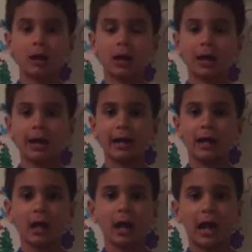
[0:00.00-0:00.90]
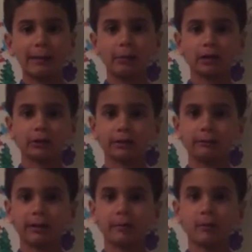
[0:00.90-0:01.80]
Hi, I'm
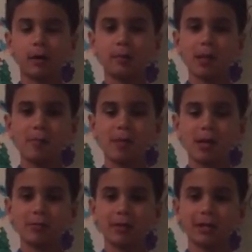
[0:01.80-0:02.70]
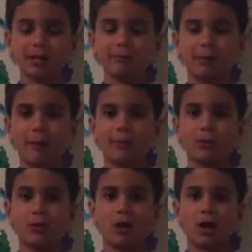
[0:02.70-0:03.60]
Ashwin. My mom's name is Mindy Prabhu.
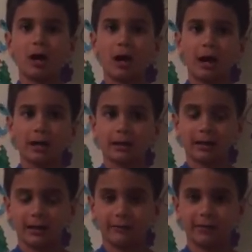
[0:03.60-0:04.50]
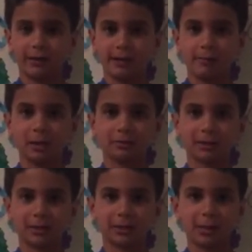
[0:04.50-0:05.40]
I like her very much
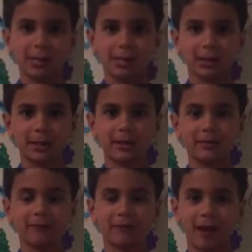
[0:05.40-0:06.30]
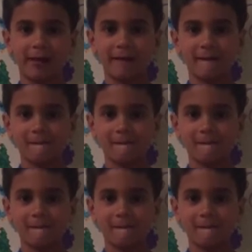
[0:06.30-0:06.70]
because she's a good friend.